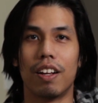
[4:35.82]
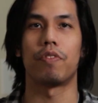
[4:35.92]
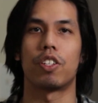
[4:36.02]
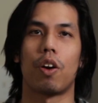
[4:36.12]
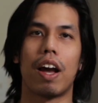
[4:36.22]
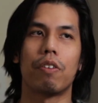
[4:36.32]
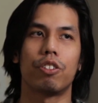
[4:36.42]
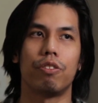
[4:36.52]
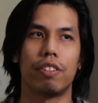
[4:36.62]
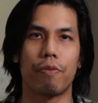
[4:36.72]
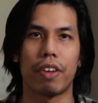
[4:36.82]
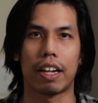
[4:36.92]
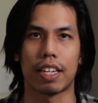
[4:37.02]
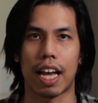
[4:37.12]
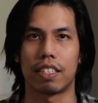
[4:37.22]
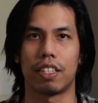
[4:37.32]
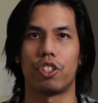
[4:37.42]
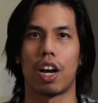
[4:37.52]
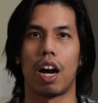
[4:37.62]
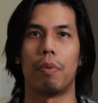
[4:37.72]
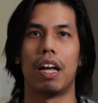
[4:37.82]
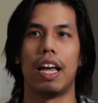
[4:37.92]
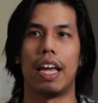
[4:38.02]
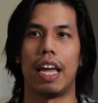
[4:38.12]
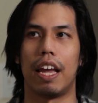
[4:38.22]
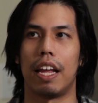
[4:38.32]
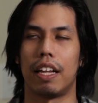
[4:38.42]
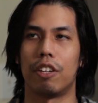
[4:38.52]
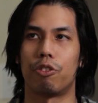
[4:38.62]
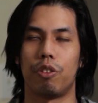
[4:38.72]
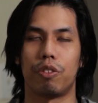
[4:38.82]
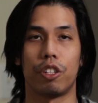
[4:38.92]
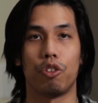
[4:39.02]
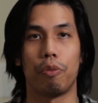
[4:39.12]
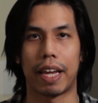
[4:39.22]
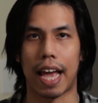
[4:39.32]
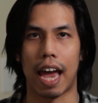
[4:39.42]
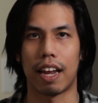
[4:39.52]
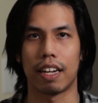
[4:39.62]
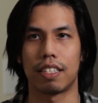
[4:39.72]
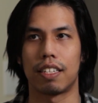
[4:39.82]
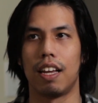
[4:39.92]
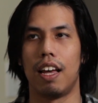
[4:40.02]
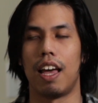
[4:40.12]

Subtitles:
So Era 2 did a fantastic job in introducing new mechanics